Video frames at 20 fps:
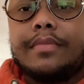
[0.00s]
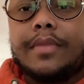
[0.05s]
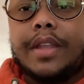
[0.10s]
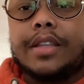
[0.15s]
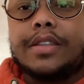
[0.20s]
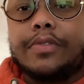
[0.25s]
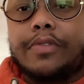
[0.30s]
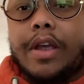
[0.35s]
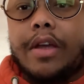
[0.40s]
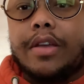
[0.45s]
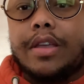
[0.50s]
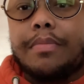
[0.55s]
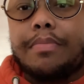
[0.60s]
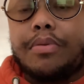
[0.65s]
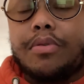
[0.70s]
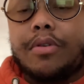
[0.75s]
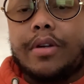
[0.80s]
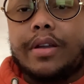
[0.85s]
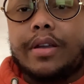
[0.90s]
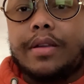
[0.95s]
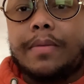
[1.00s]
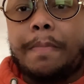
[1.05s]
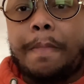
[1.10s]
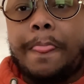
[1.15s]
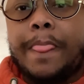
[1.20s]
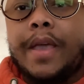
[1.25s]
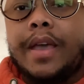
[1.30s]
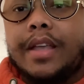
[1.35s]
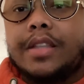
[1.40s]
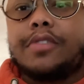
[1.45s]
It's very important.
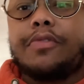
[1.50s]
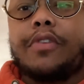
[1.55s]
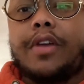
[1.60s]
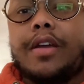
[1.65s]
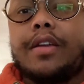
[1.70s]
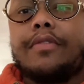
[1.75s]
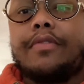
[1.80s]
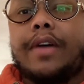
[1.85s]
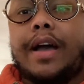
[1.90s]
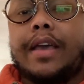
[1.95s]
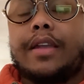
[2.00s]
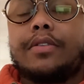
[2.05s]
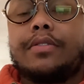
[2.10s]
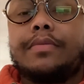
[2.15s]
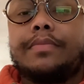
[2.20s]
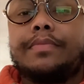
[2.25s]
It's very vital.